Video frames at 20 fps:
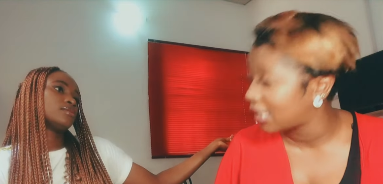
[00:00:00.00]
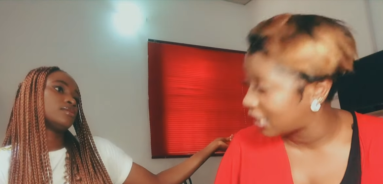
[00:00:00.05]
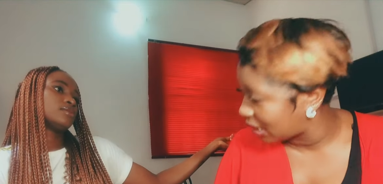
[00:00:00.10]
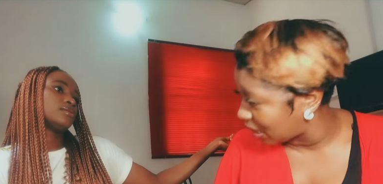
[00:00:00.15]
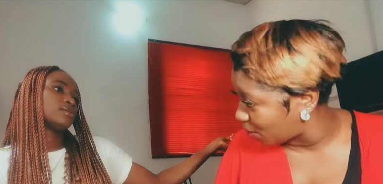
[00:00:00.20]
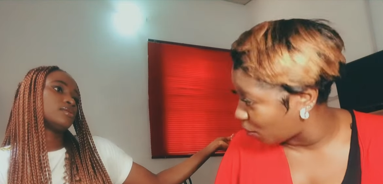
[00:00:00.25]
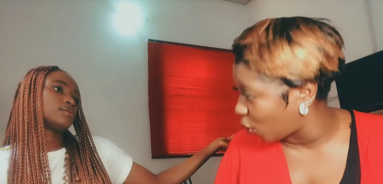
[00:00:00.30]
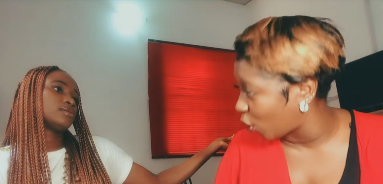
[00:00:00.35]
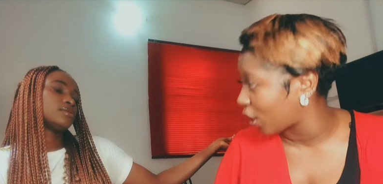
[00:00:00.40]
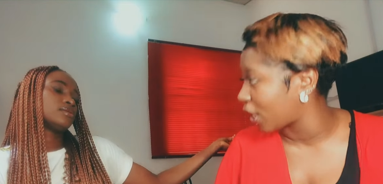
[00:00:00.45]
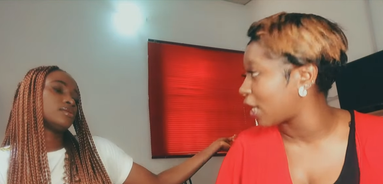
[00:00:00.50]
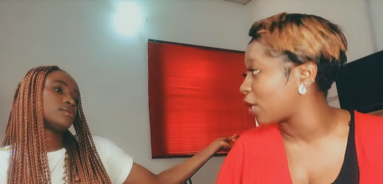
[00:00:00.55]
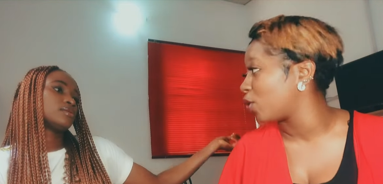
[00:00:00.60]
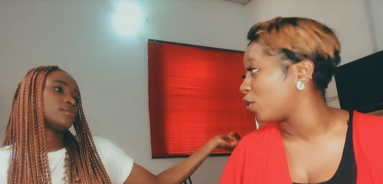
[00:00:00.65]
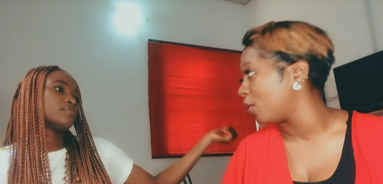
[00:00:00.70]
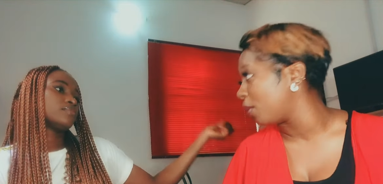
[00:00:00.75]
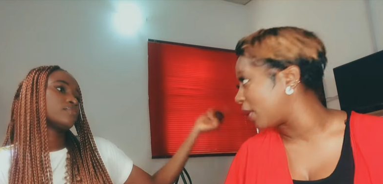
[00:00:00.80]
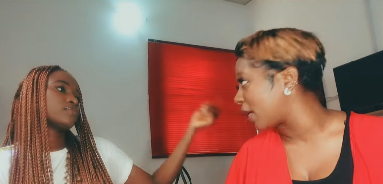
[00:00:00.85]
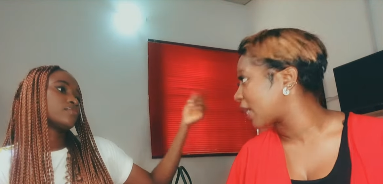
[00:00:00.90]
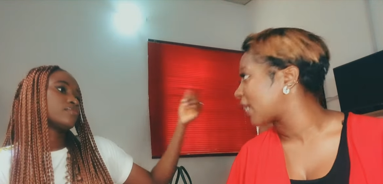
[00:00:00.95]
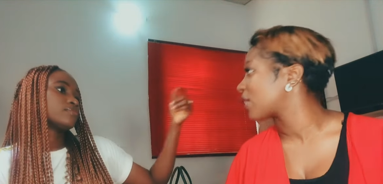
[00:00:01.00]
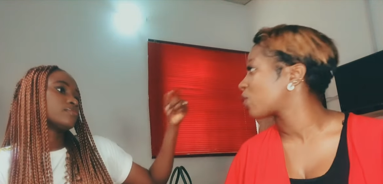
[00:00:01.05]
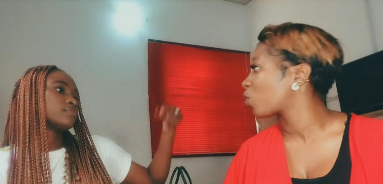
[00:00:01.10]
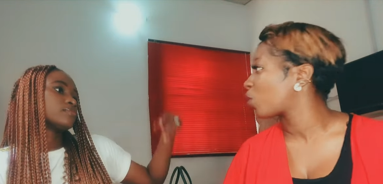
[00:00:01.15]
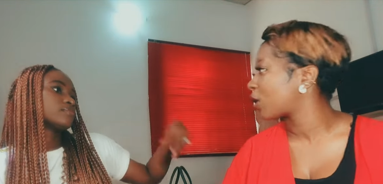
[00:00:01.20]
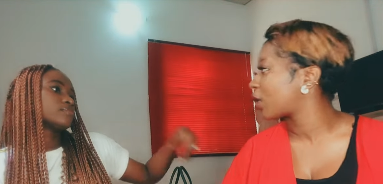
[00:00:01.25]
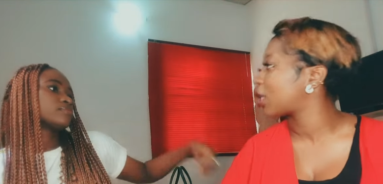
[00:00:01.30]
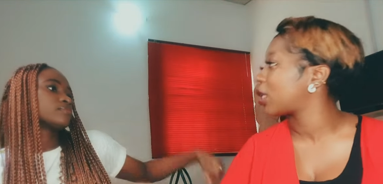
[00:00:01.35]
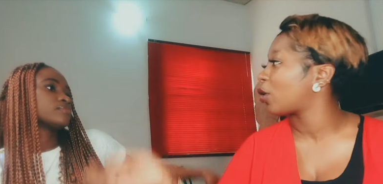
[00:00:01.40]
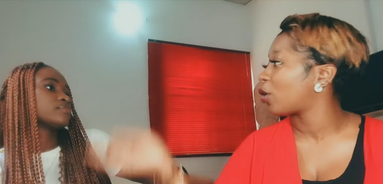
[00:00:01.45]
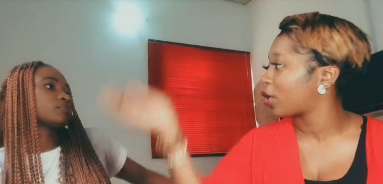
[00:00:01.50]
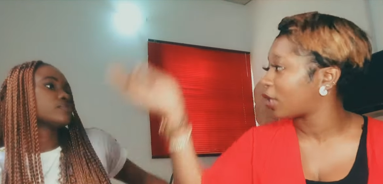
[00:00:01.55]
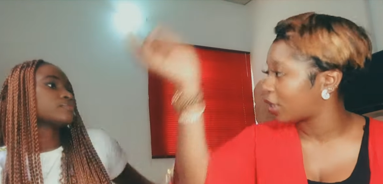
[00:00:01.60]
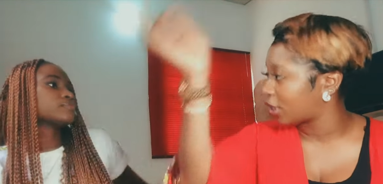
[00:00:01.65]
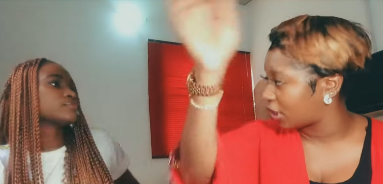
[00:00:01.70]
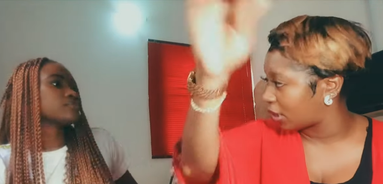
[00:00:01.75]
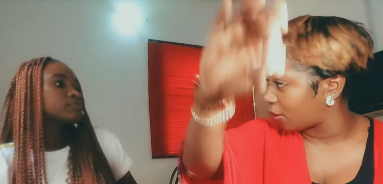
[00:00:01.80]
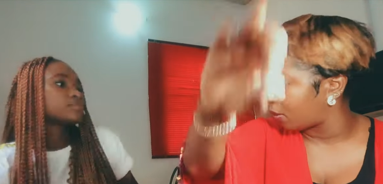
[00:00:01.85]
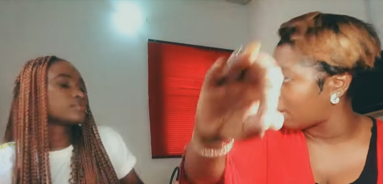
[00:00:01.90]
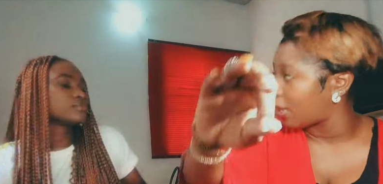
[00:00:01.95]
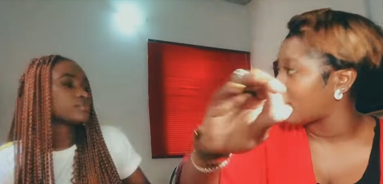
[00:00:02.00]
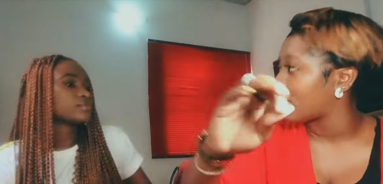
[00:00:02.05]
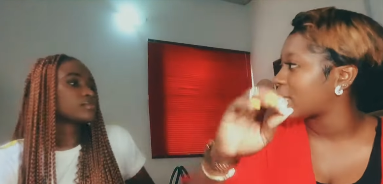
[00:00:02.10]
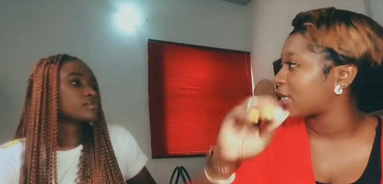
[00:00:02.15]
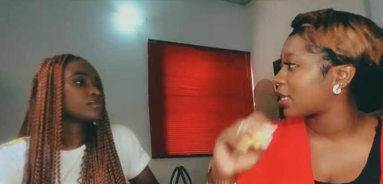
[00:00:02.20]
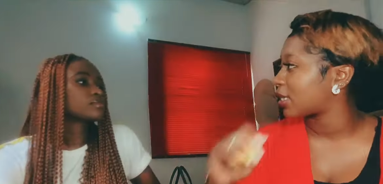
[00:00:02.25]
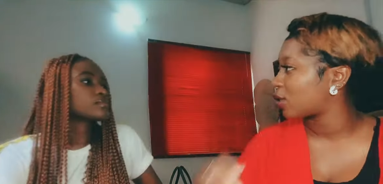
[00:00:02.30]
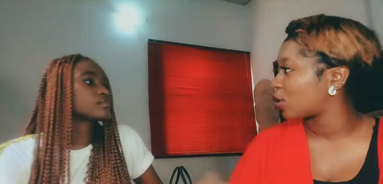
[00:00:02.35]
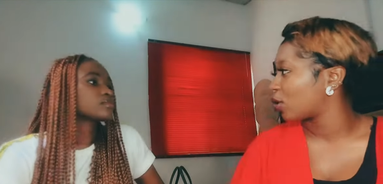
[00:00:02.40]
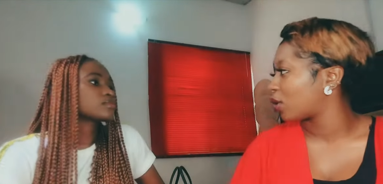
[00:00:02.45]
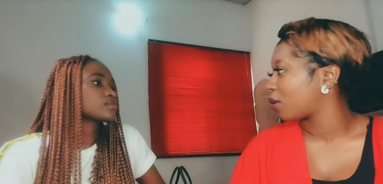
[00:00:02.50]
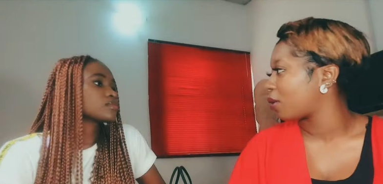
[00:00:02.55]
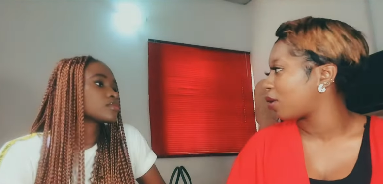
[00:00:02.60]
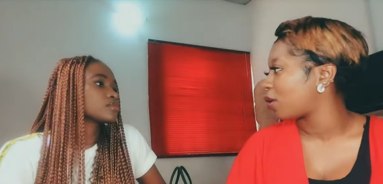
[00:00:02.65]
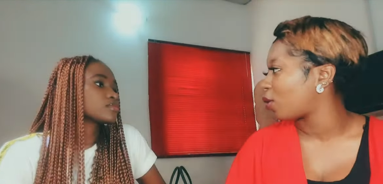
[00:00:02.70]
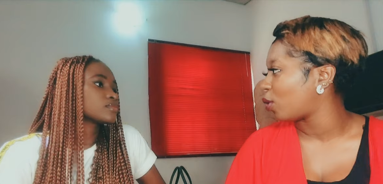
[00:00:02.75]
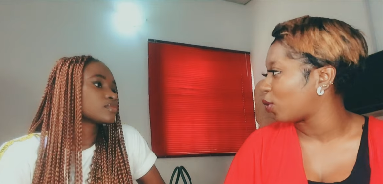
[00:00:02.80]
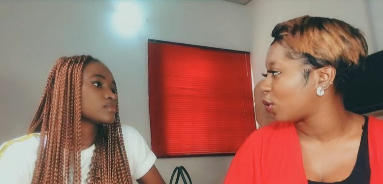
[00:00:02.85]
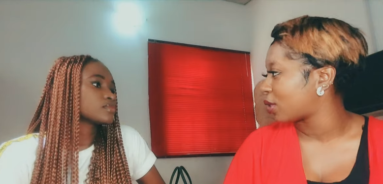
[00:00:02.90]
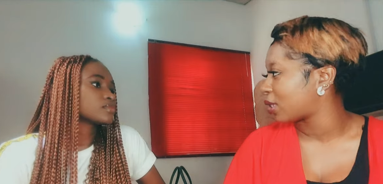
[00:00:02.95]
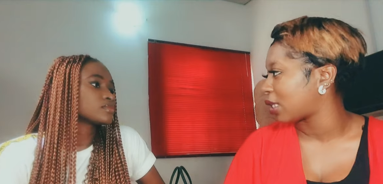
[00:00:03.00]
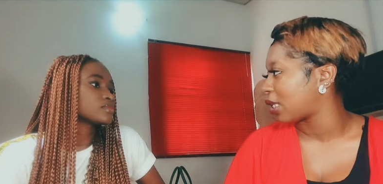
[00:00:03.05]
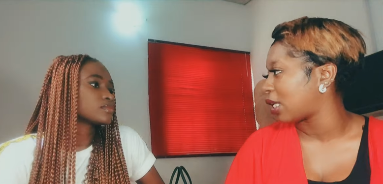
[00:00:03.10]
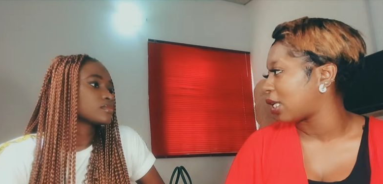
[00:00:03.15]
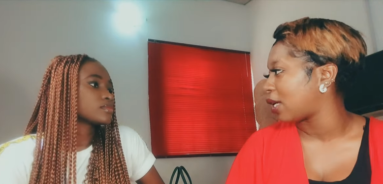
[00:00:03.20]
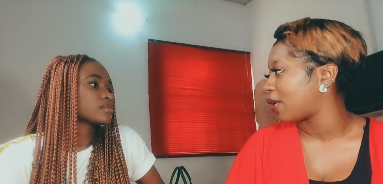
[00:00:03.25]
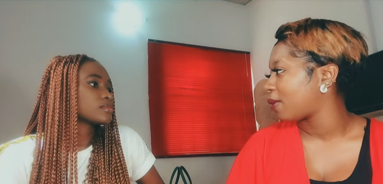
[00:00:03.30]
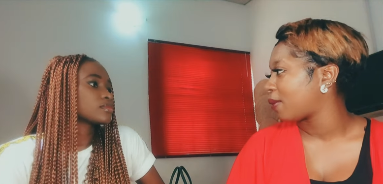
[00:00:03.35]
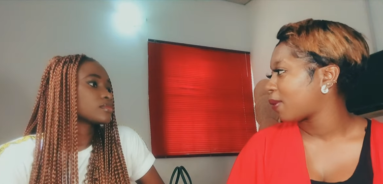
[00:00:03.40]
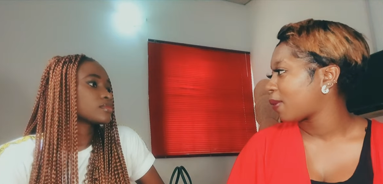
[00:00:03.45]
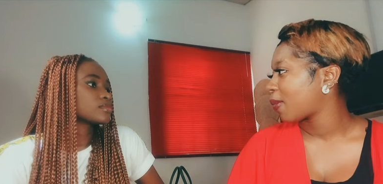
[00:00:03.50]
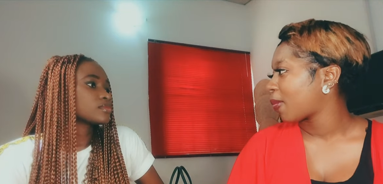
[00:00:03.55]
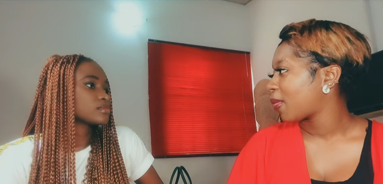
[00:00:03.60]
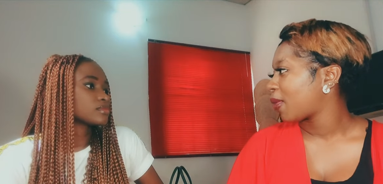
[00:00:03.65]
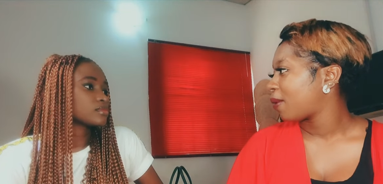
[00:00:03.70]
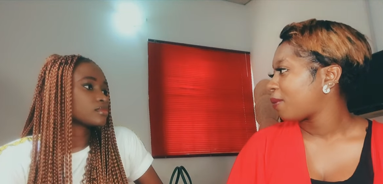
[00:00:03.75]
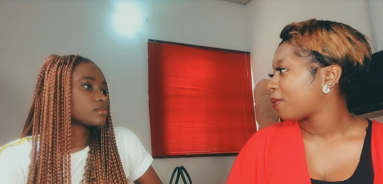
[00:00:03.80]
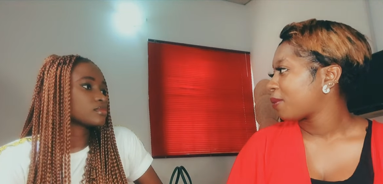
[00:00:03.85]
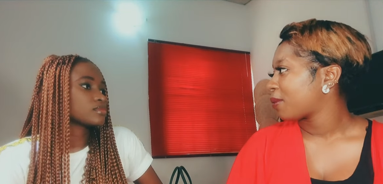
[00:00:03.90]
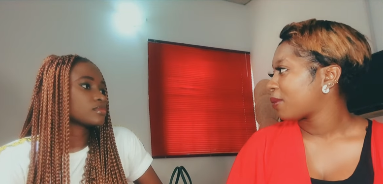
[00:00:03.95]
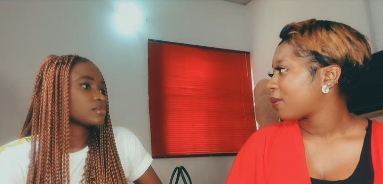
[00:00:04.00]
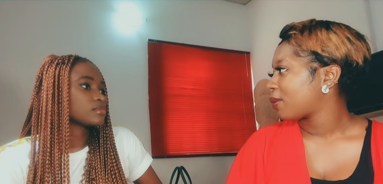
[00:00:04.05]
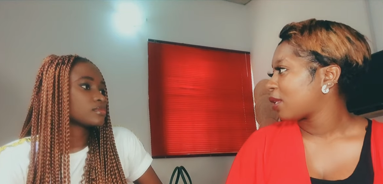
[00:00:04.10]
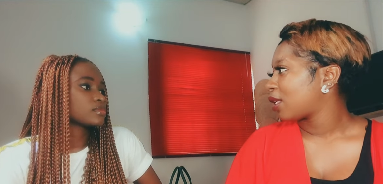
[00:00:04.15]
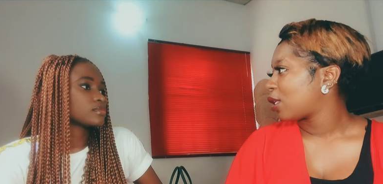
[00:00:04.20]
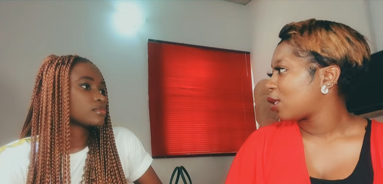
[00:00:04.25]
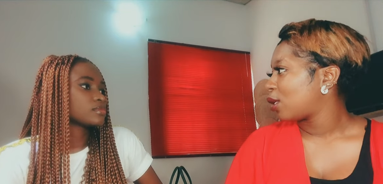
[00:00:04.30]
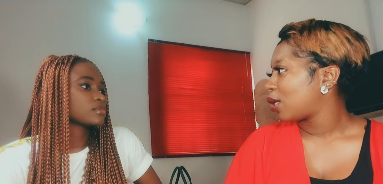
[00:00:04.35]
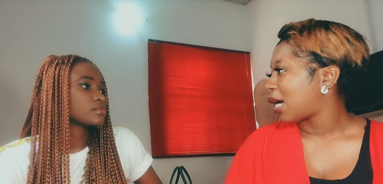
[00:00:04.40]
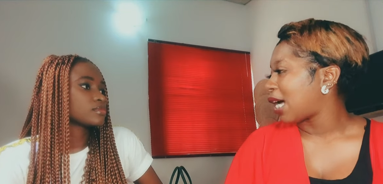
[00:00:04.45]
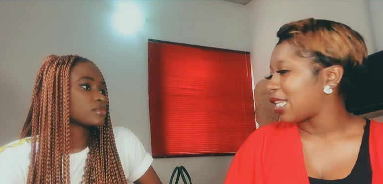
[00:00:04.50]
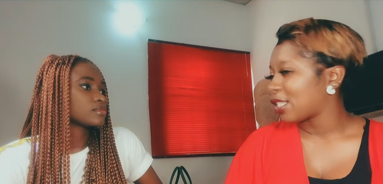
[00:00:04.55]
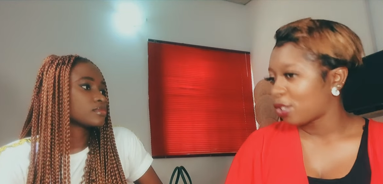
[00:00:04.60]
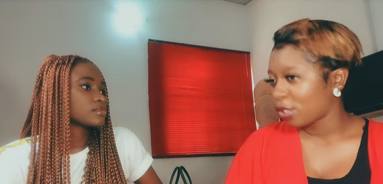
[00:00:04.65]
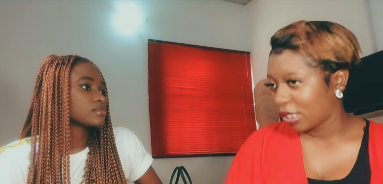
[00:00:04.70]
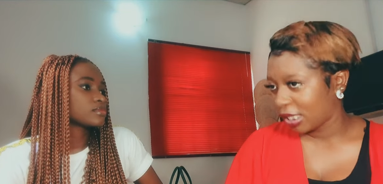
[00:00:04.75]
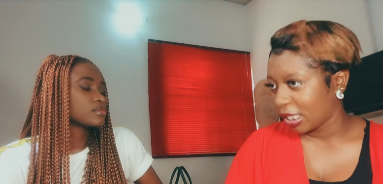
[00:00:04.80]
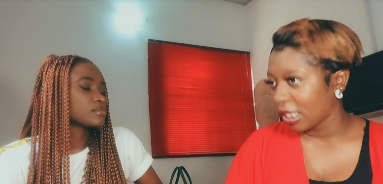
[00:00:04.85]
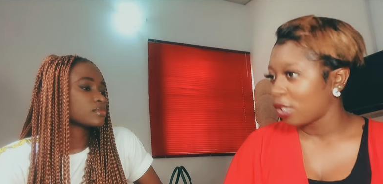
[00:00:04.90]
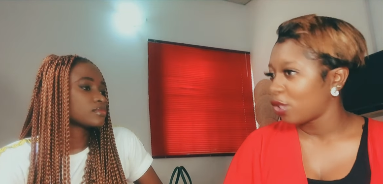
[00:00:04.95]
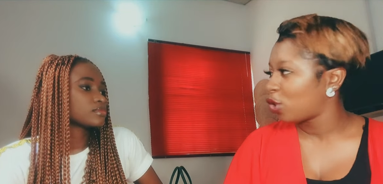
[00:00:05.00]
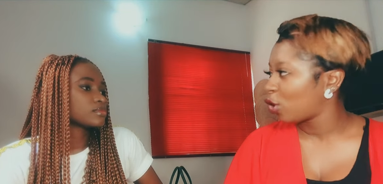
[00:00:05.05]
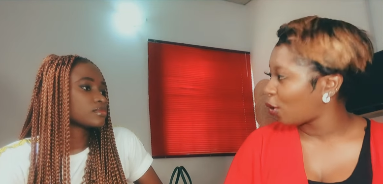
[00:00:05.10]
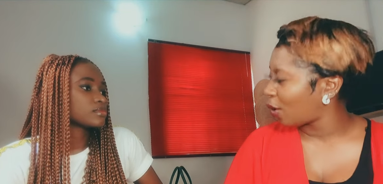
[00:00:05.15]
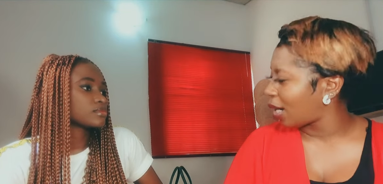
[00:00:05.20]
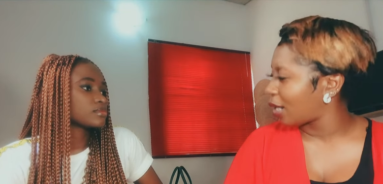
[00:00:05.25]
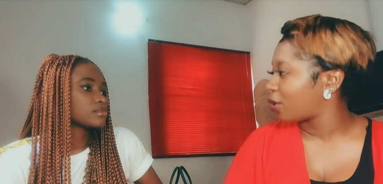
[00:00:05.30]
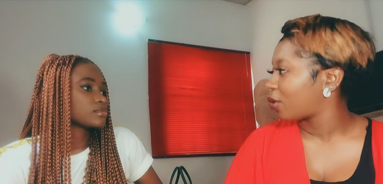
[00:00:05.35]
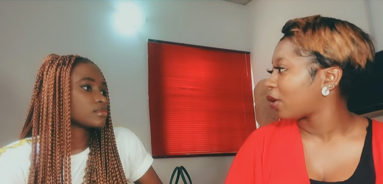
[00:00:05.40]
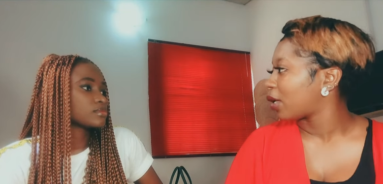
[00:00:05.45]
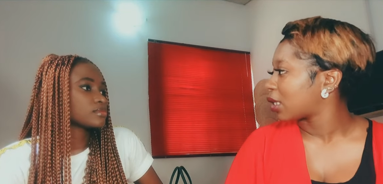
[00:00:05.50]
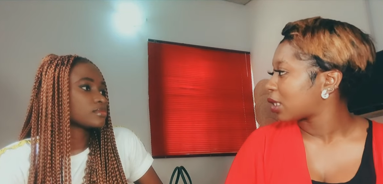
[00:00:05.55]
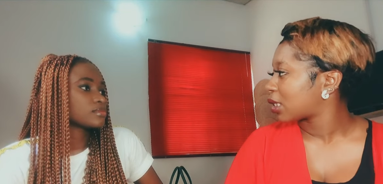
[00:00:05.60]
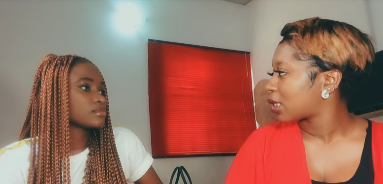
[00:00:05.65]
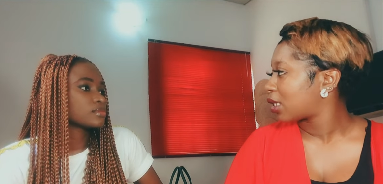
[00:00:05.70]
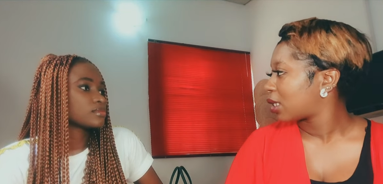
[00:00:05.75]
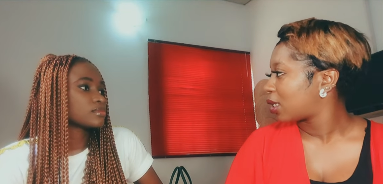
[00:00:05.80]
Speaker 1: same order you make is what the order she makes to the wholesaler mm. and just send your address